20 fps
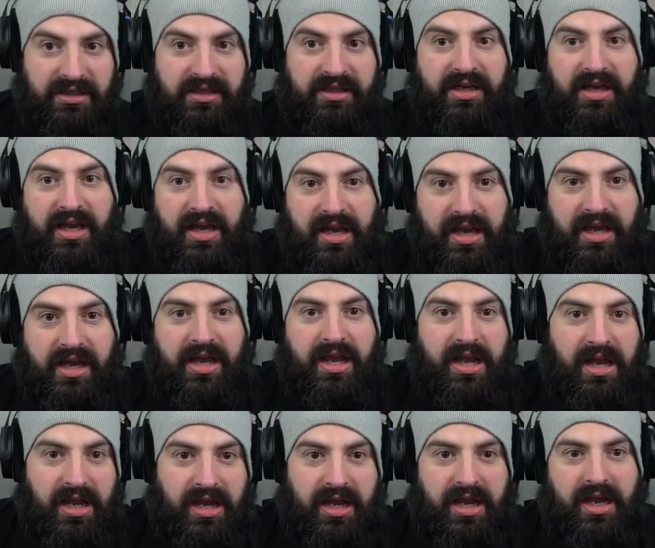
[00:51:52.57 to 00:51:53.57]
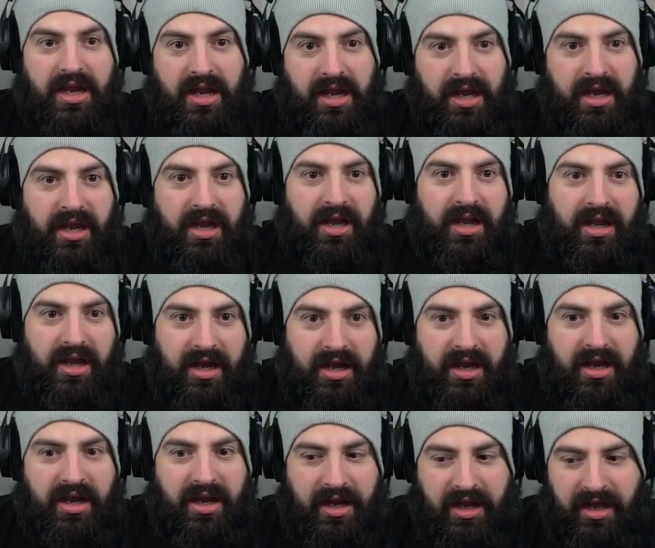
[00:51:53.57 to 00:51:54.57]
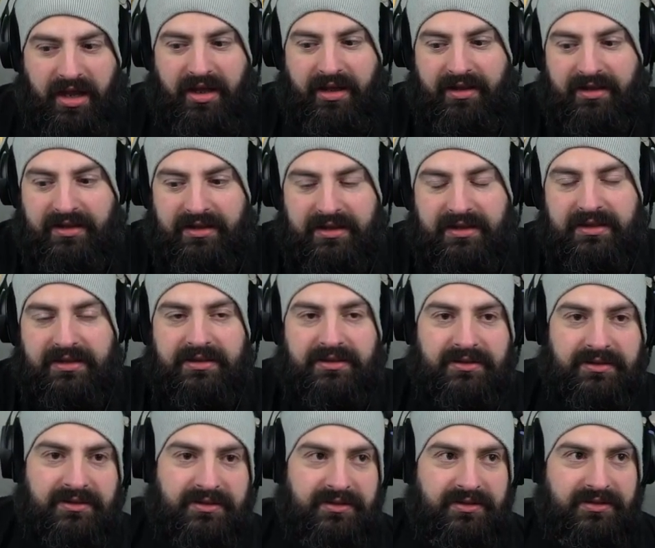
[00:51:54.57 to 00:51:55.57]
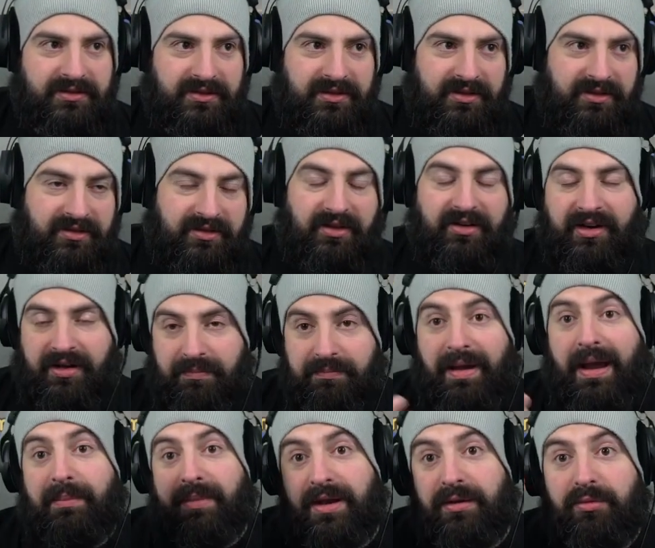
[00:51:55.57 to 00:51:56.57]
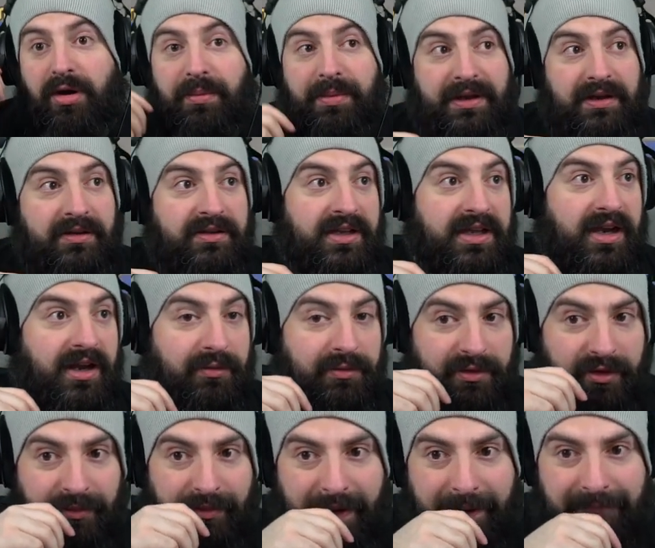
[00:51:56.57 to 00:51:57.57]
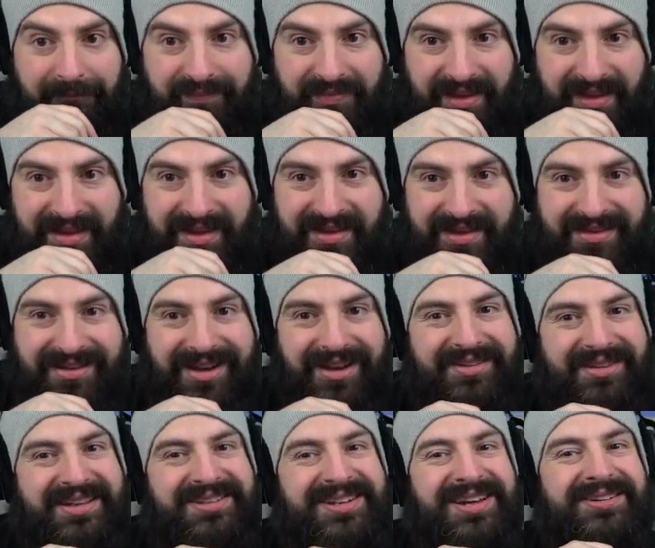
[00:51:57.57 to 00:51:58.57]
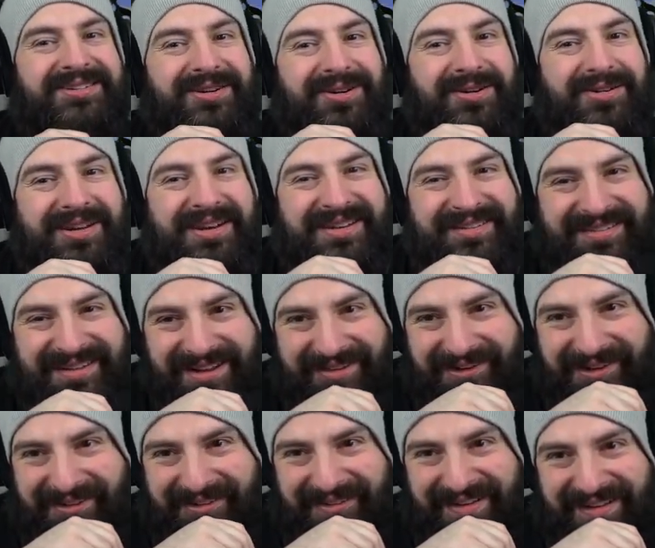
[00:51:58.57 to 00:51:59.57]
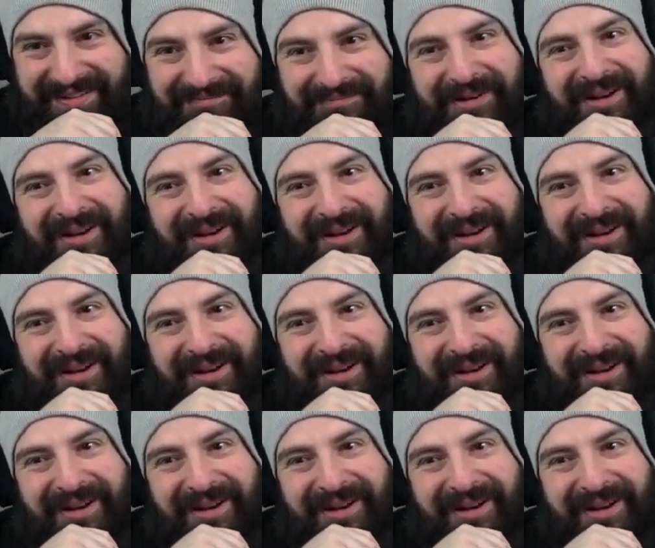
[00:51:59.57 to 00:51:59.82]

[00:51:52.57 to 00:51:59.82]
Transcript: Yeah. Sorry, Batman and Robin. You know what I'm talking about. Yo, DJ Krull, good to see you. Welcome in.